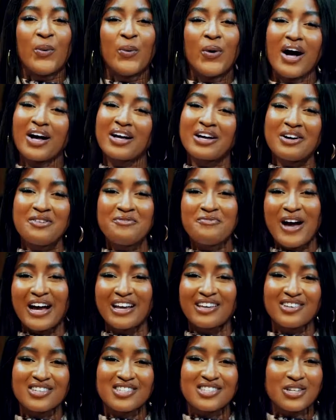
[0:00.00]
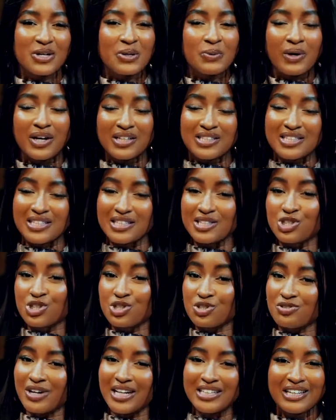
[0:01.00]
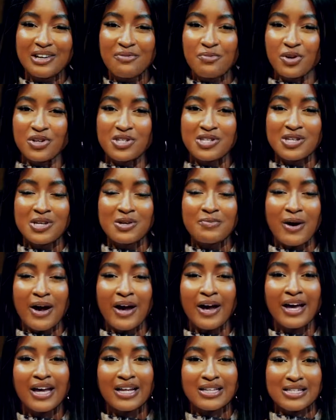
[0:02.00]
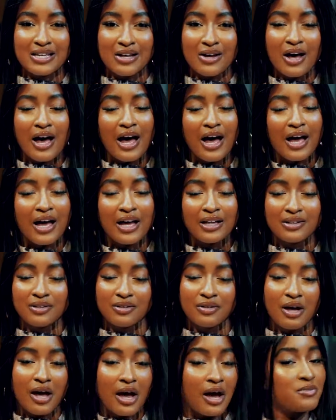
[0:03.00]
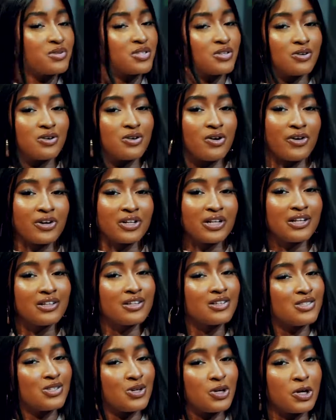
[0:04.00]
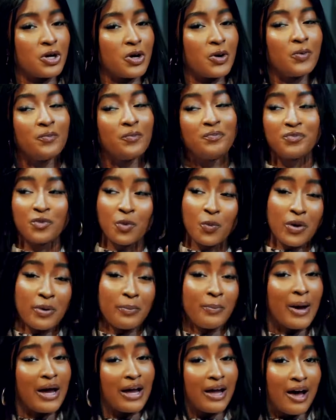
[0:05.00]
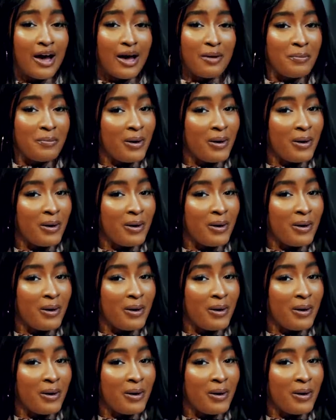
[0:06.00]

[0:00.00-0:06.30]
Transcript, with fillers: Welcome back. You're still watching Trending brought to you by Airtel, and I'm still currently in the studio with my guy